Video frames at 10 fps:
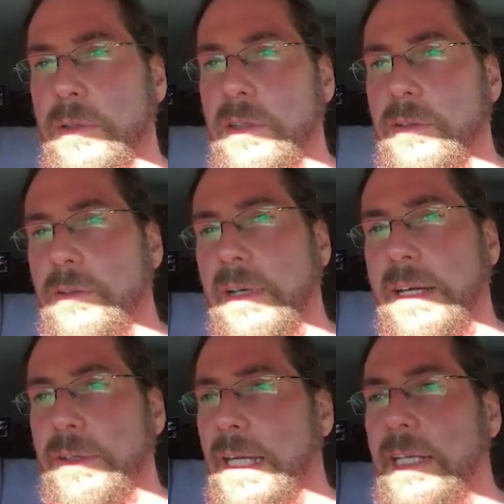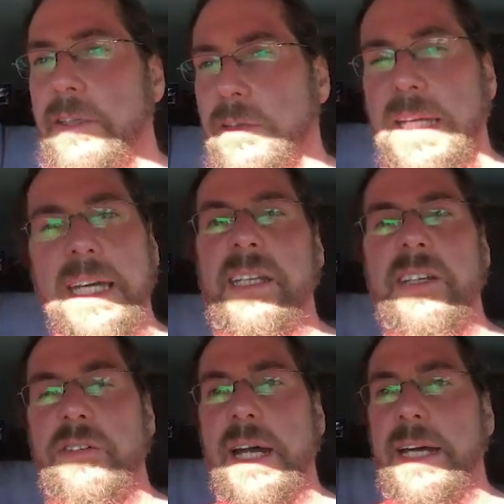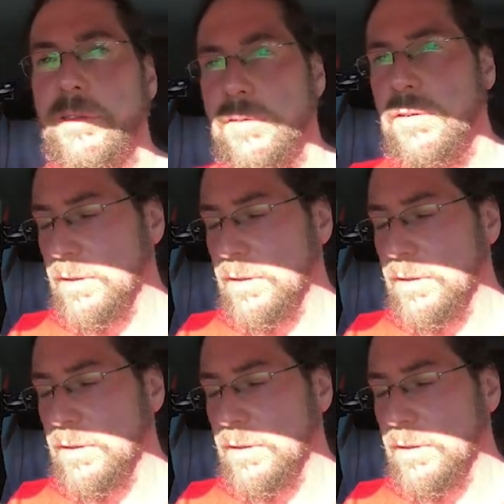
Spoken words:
into drive again, you're again in drive.